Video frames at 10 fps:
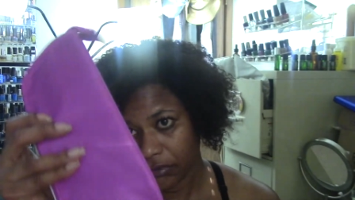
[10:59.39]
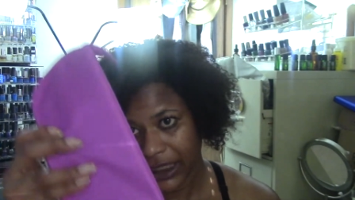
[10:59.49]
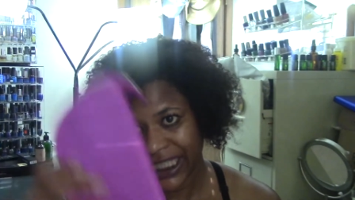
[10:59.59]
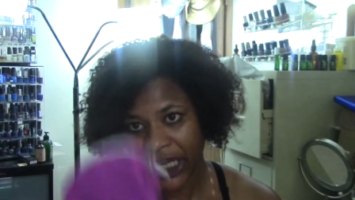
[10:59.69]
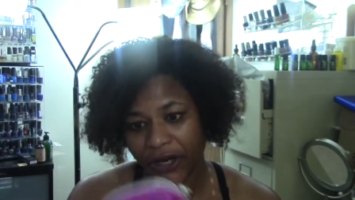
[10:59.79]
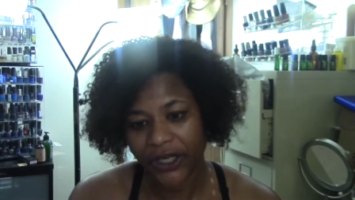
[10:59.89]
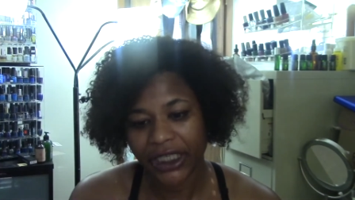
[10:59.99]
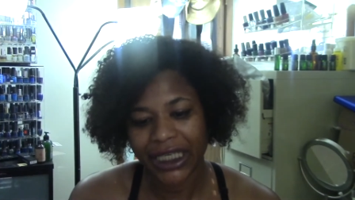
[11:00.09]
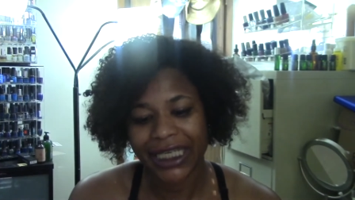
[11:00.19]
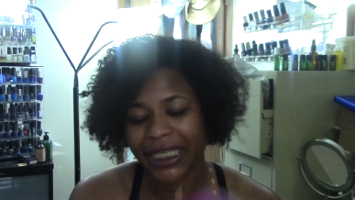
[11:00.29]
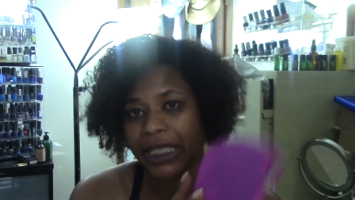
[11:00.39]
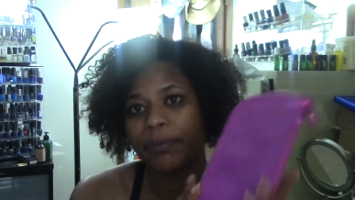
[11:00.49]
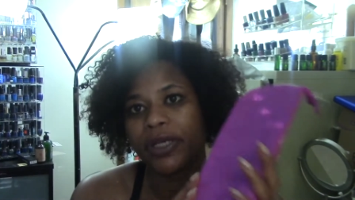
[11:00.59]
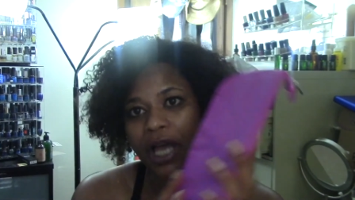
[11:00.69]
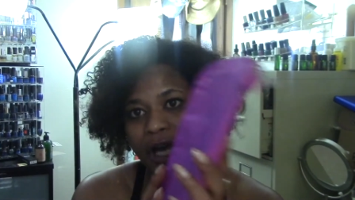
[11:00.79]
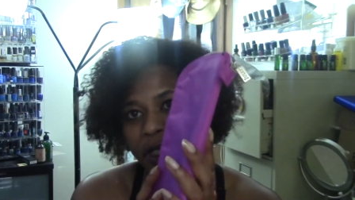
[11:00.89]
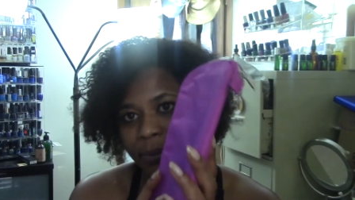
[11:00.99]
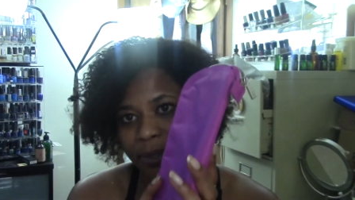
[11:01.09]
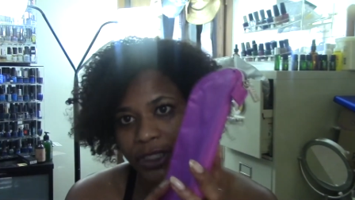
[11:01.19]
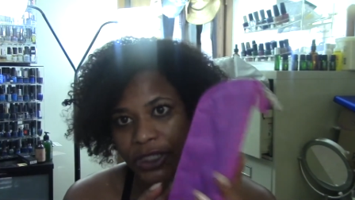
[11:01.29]
carrying, keeping all your
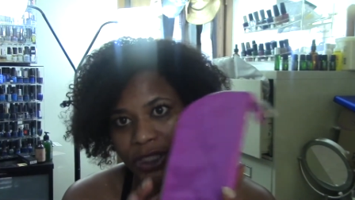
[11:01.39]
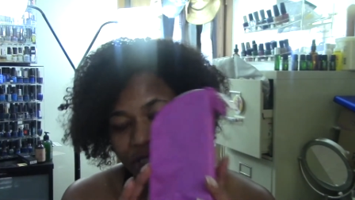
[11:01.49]
brushes